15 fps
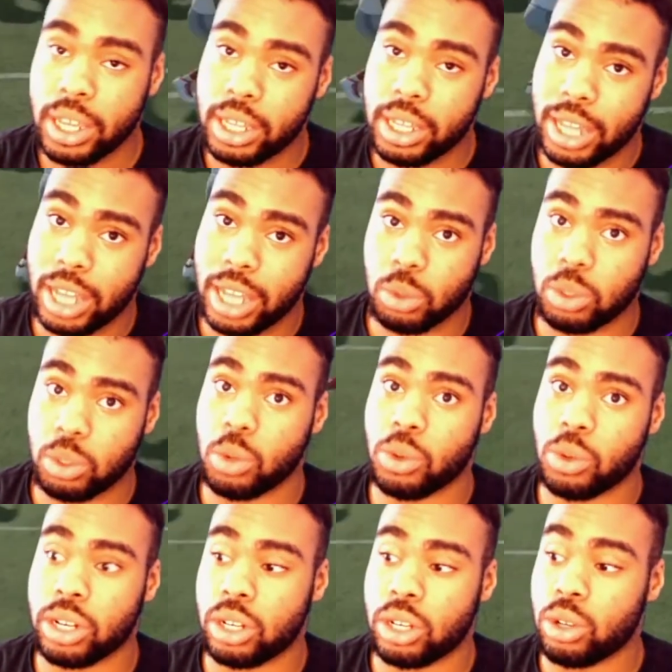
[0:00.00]
That's what you
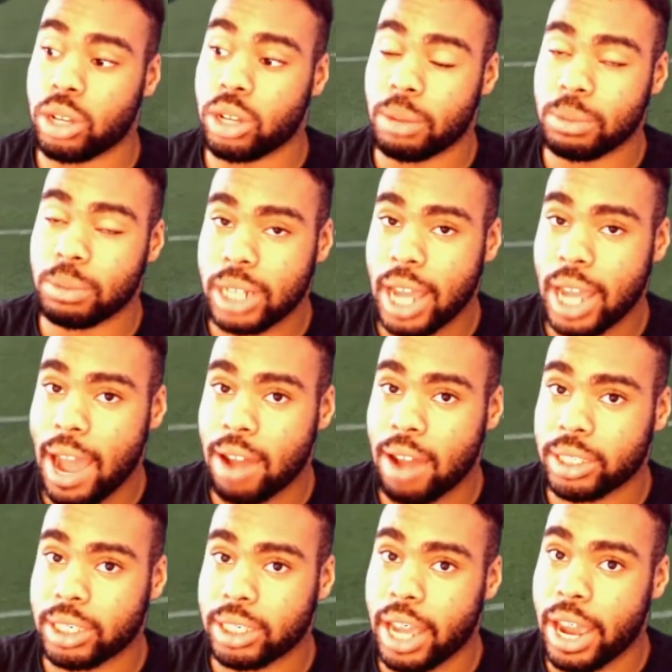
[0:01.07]
want to do. Come to that
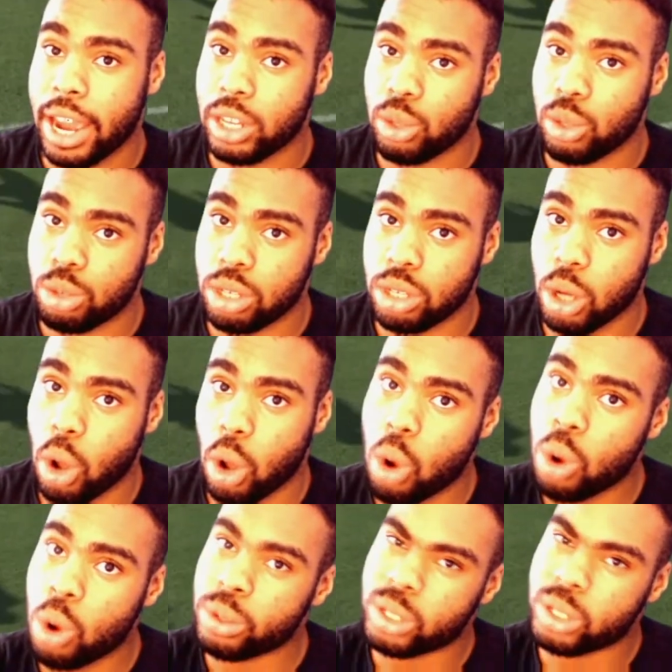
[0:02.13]
outside. You see the
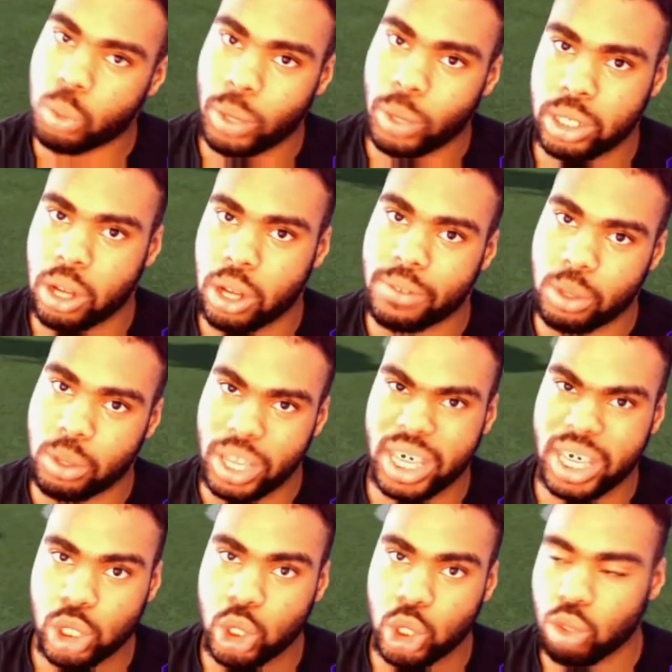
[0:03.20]
hole, switch off so he
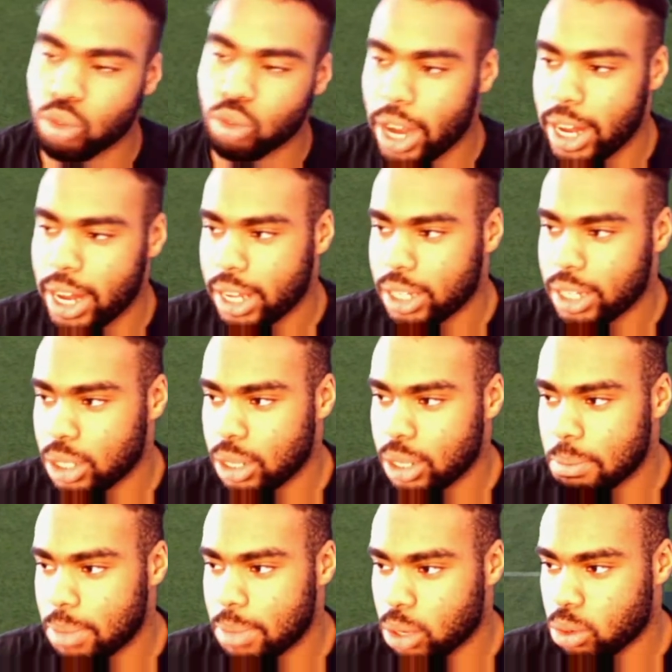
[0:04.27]
can shoot right into the
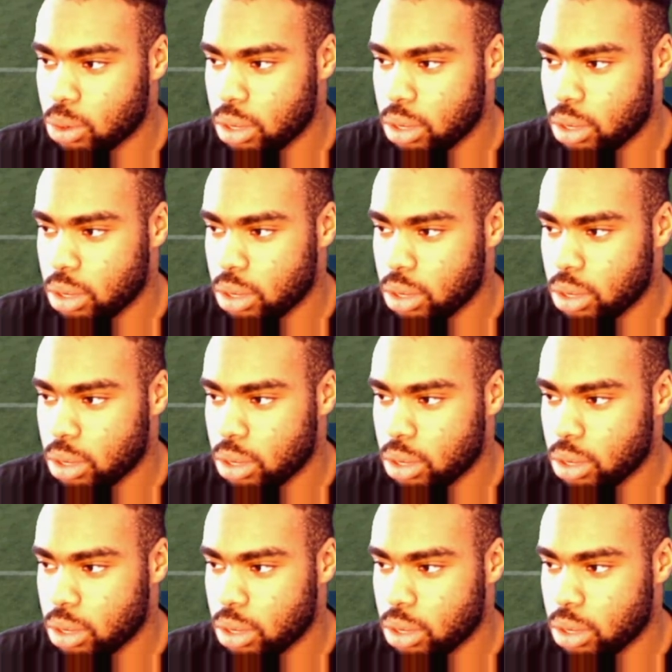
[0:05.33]
middle.